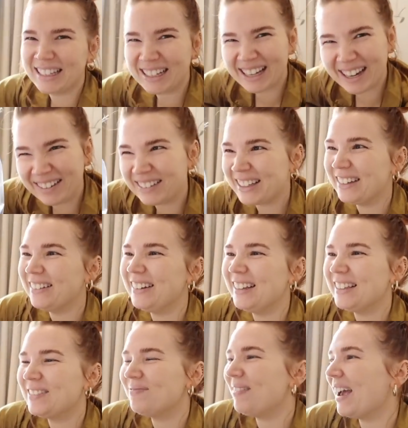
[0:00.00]
Look how
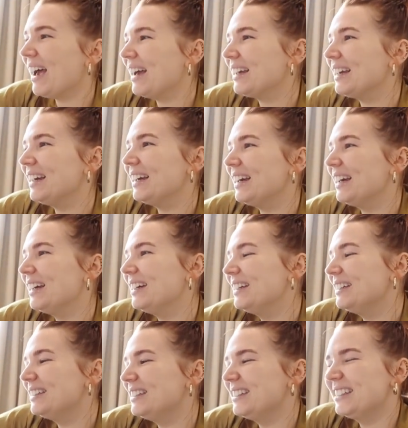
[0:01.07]
cute
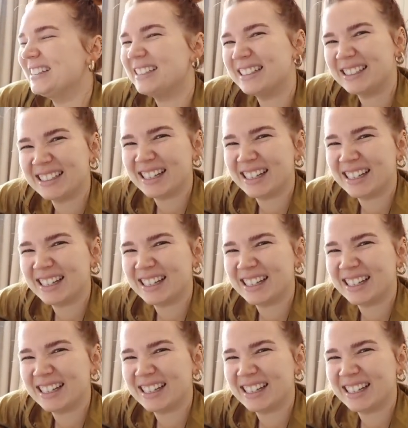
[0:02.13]
it's packaged.